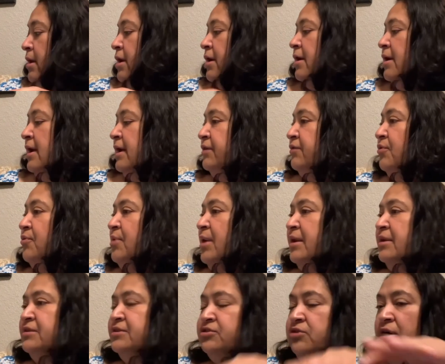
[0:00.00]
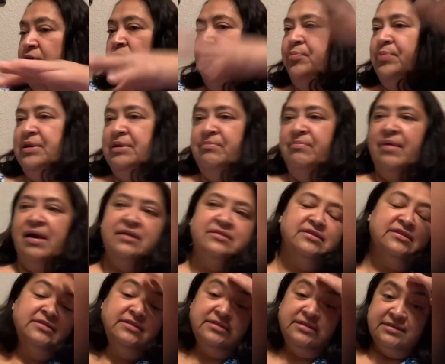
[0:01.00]
I don't want to start opening
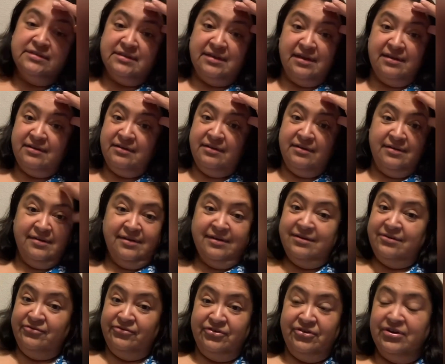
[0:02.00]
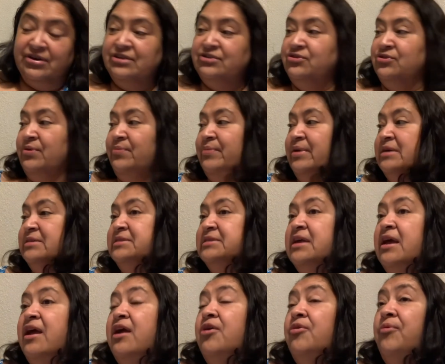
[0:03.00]
boxes because then it'll turn into a mess.
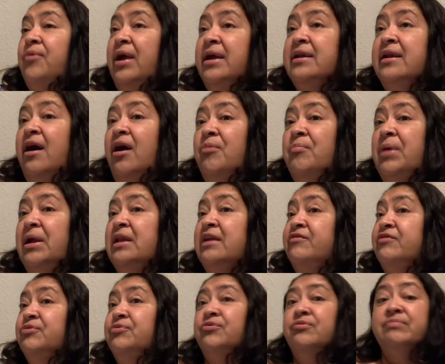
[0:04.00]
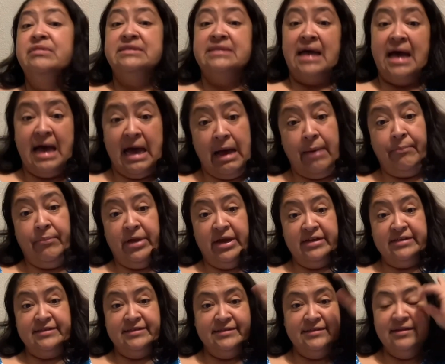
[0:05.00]
Right now, my living room is a hot
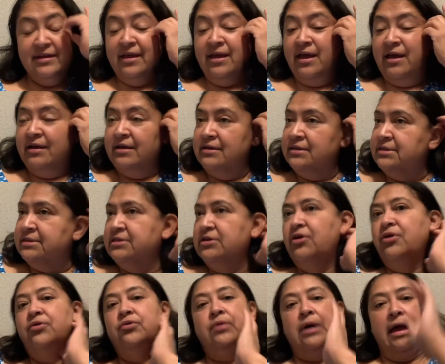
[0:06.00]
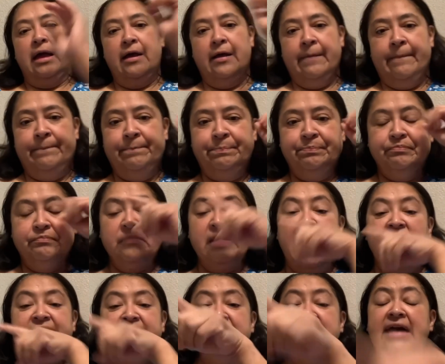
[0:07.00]
mess. So
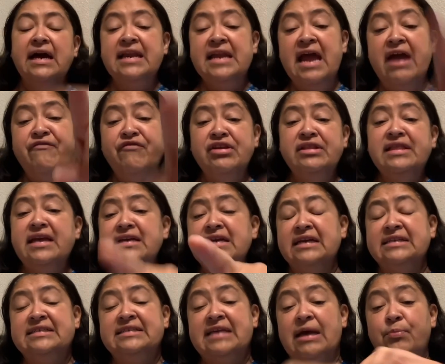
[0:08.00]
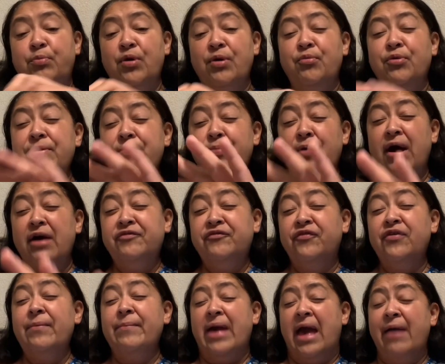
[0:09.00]
I think on everything except what we bought
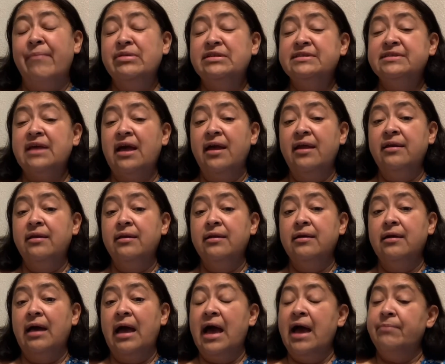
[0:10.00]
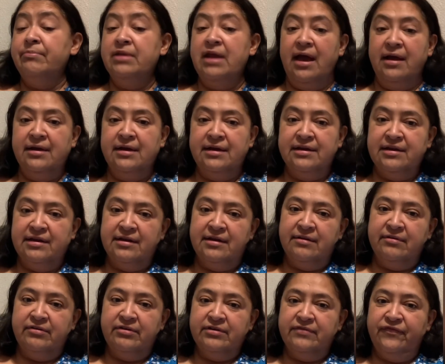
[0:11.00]
from Amazon, I'm not going
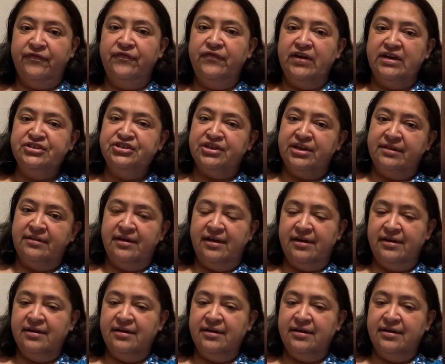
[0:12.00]
to fudge on that.